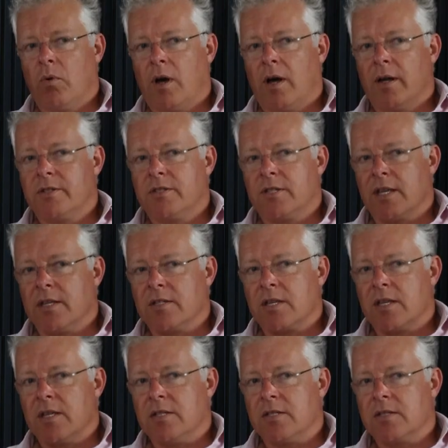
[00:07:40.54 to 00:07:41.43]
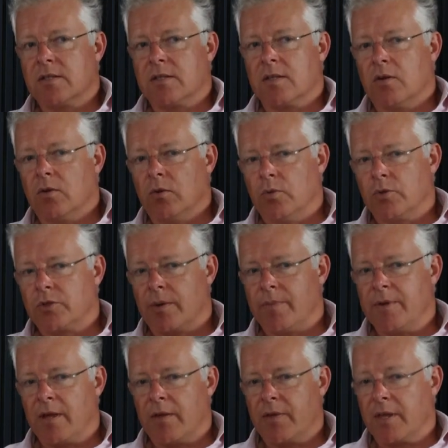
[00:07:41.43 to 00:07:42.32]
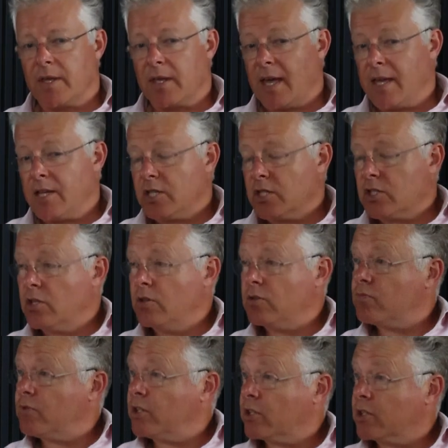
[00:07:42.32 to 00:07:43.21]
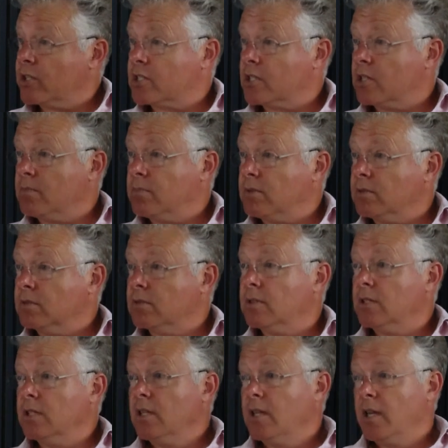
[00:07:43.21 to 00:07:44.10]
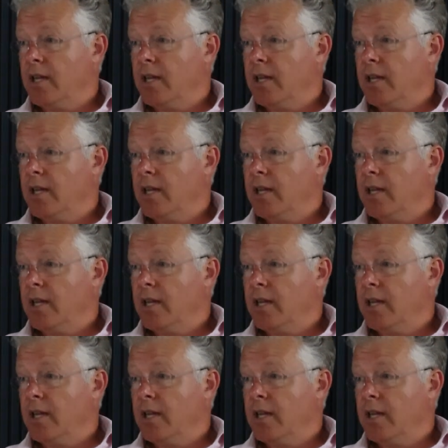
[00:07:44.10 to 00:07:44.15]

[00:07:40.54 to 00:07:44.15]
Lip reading: What I'd say is also, I think HS2 is a really good example.